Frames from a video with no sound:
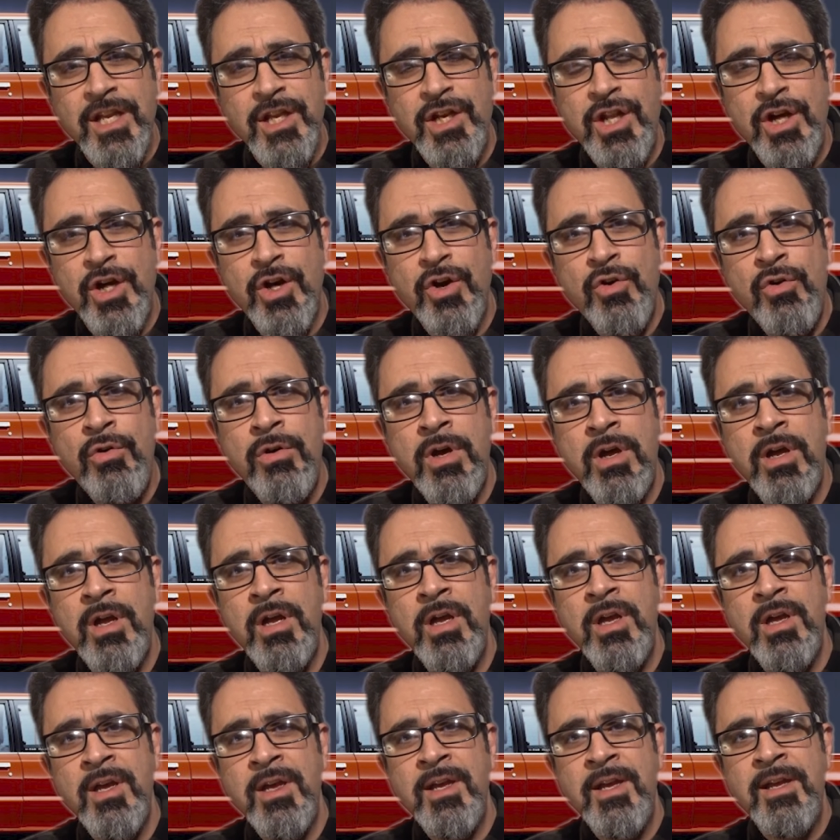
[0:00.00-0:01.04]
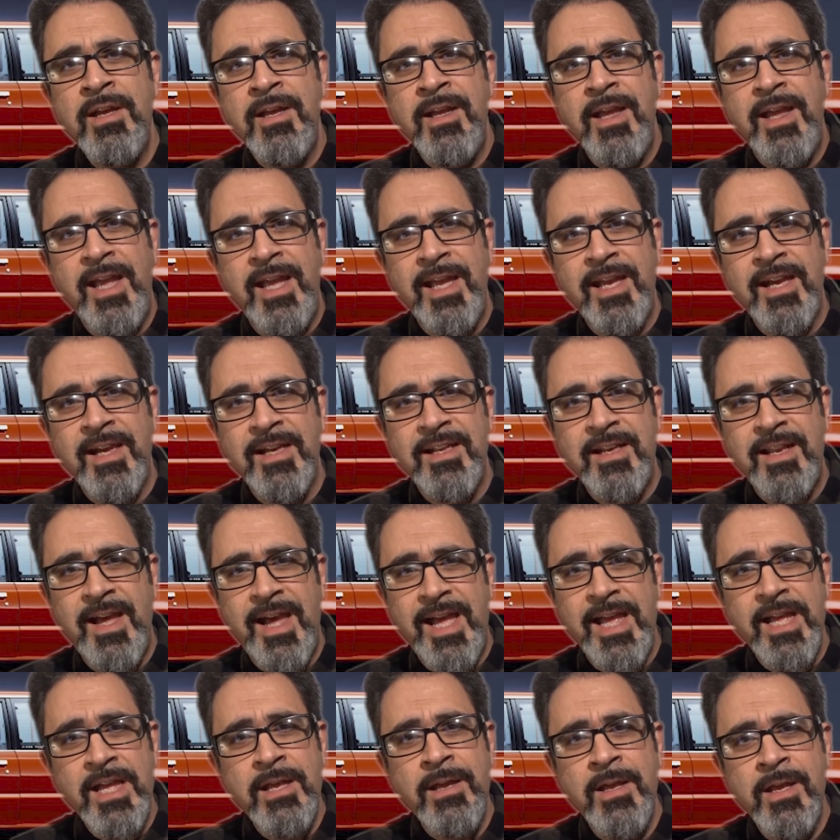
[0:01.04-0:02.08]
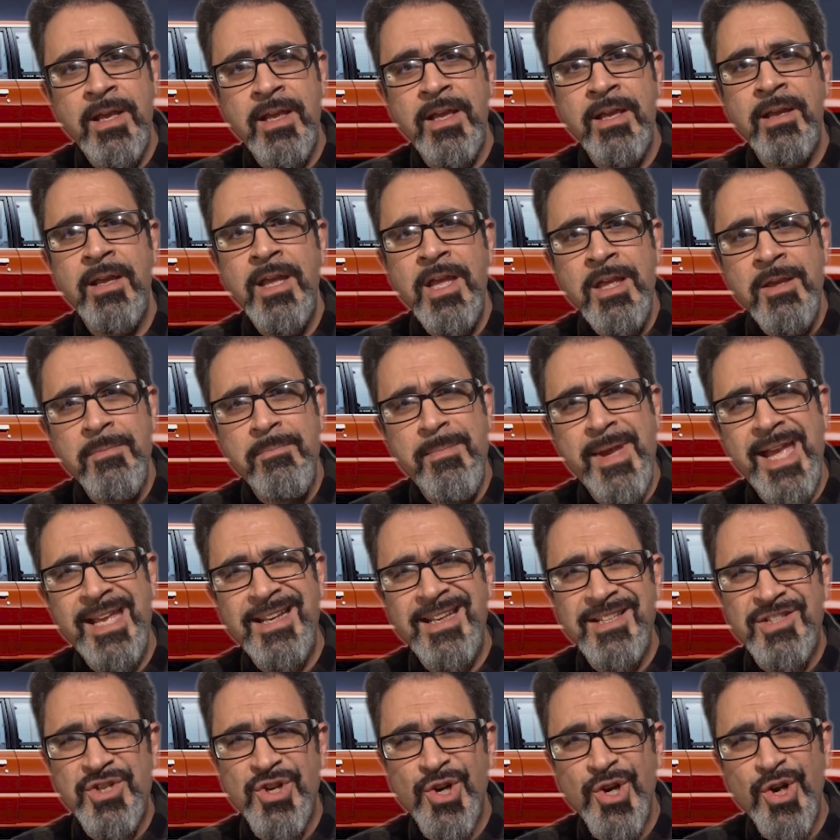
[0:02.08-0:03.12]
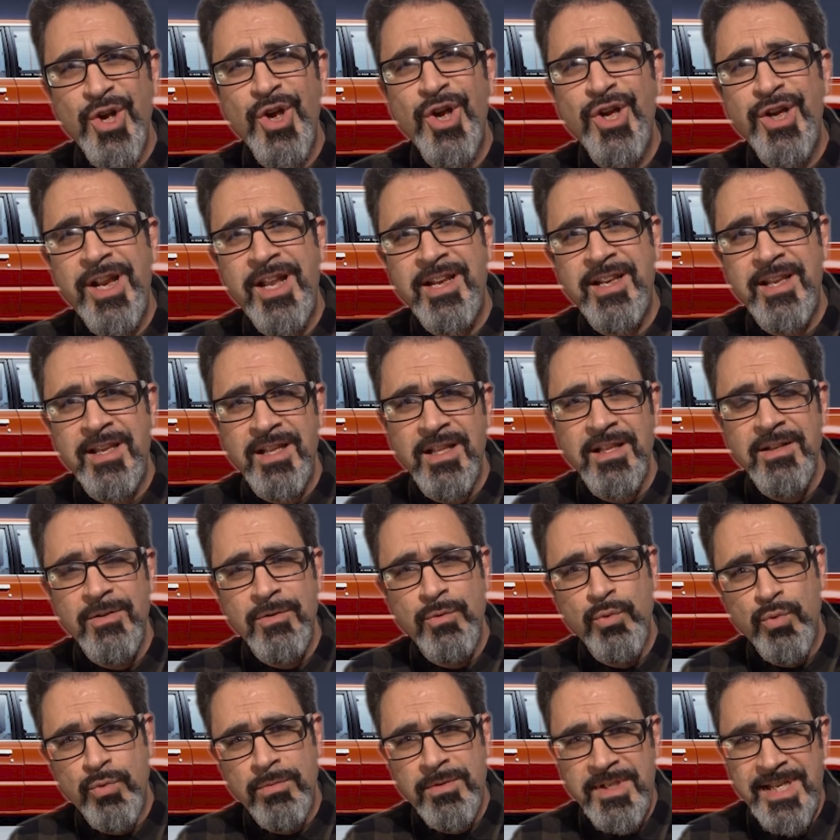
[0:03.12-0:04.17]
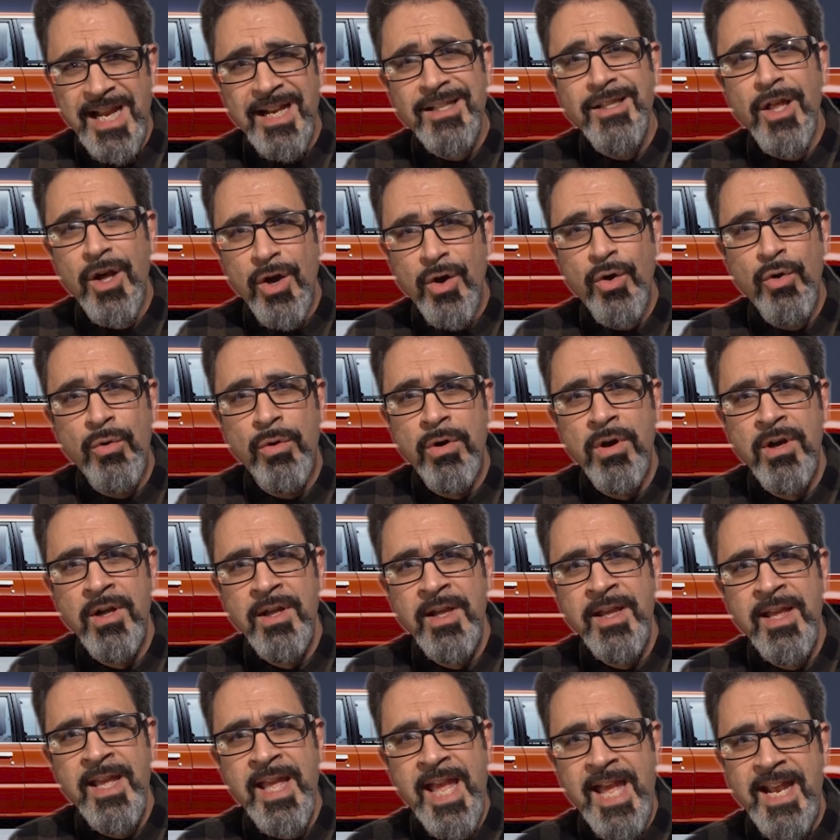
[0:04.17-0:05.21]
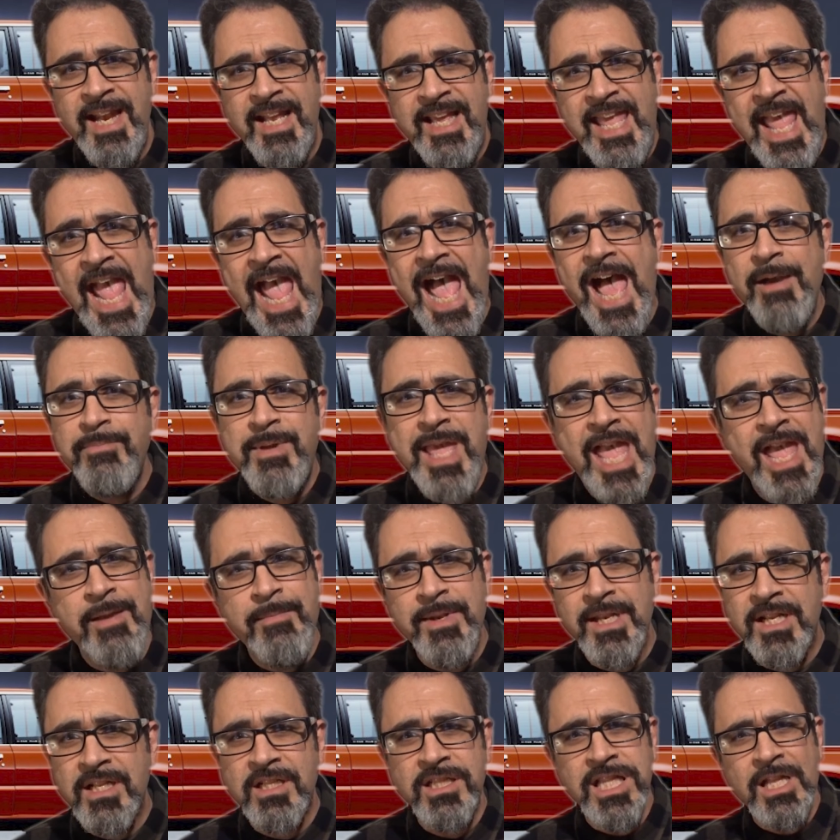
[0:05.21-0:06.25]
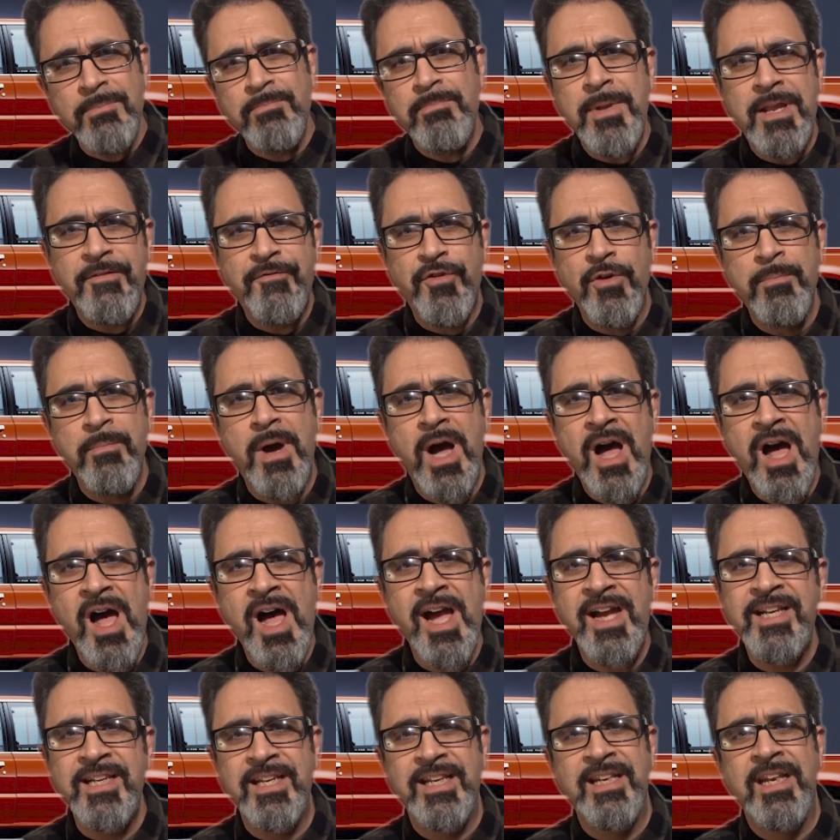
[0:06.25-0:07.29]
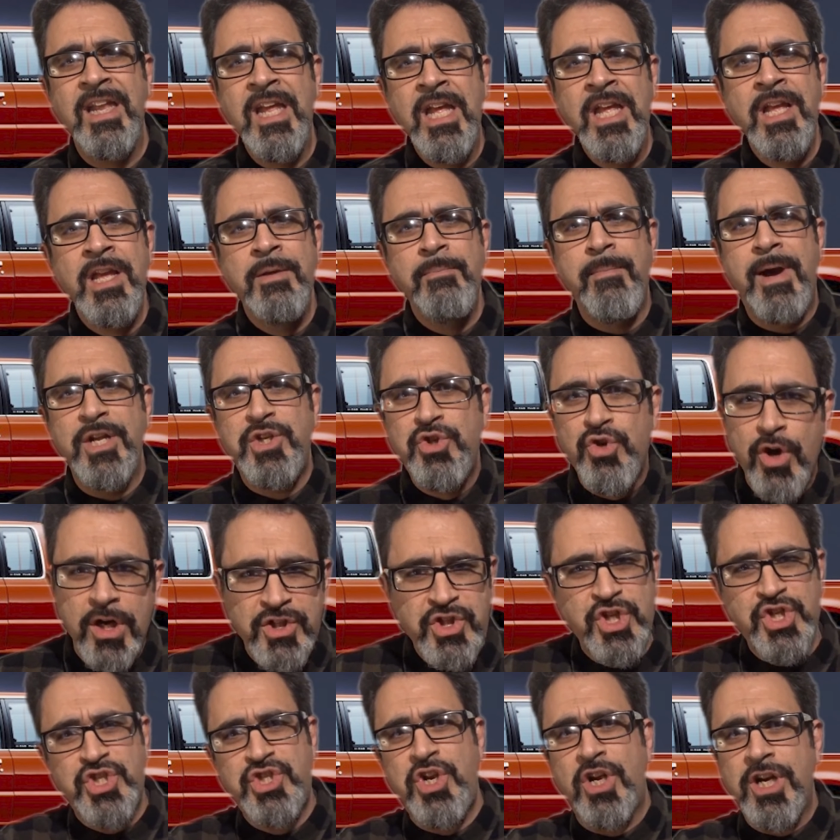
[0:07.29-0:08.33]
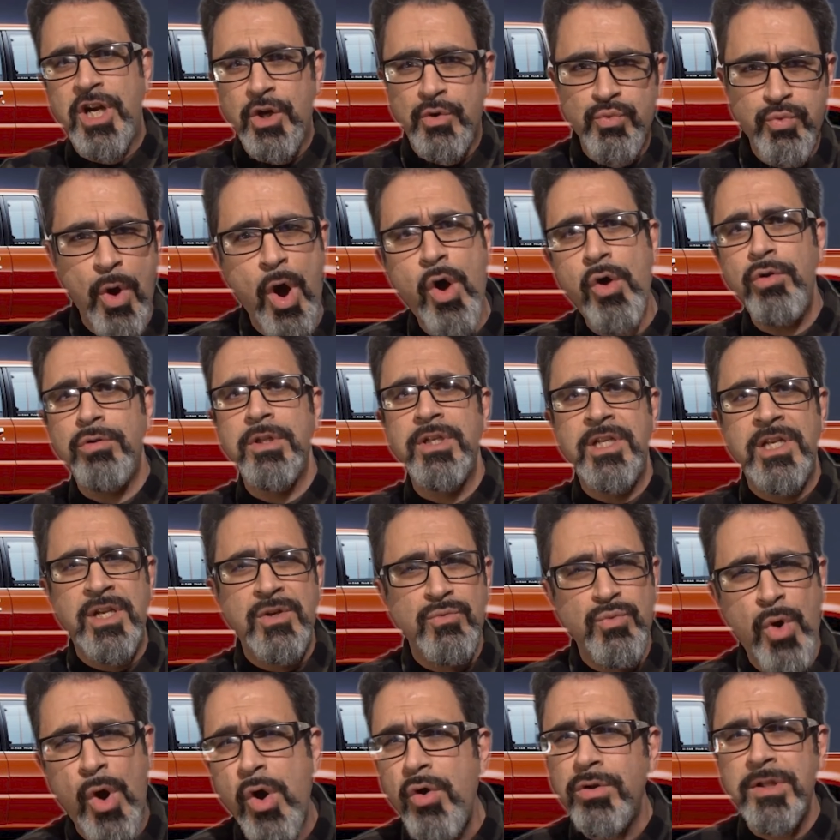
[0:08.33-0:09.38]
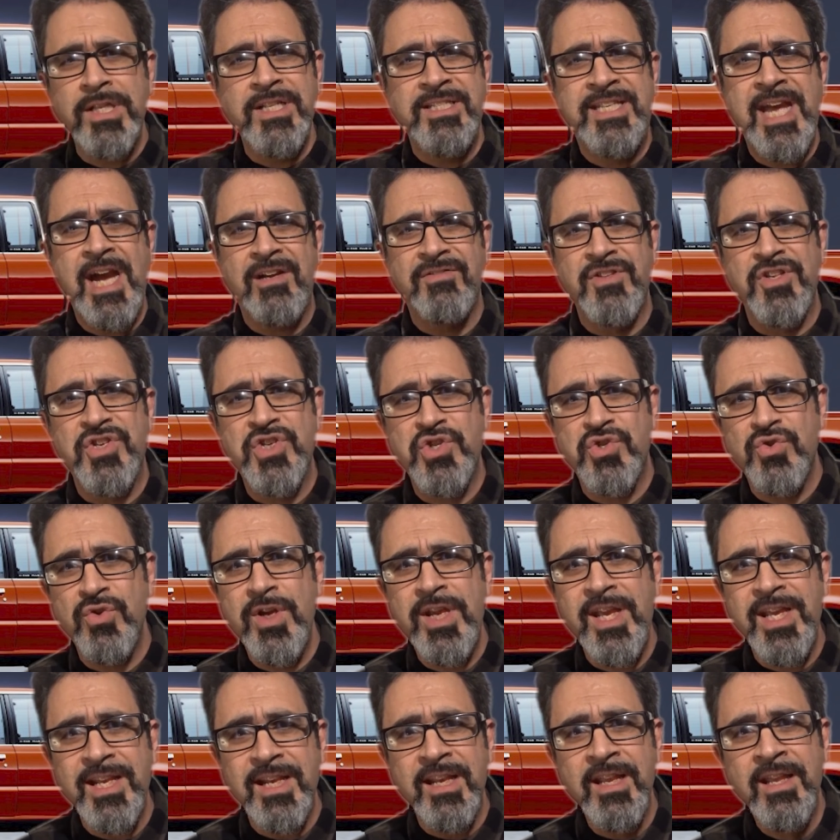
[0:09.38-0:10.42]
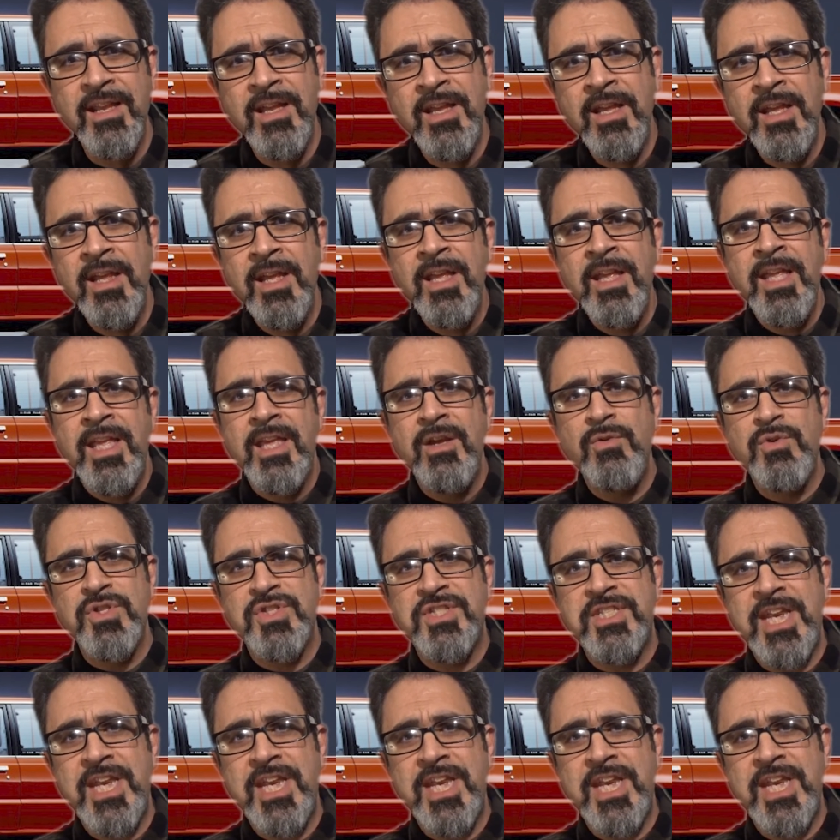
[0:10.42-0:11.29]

you know? And I... made a turn at a yellow and a cab came and clipped me from behind and my truck just started rolling and rolling down the street. It was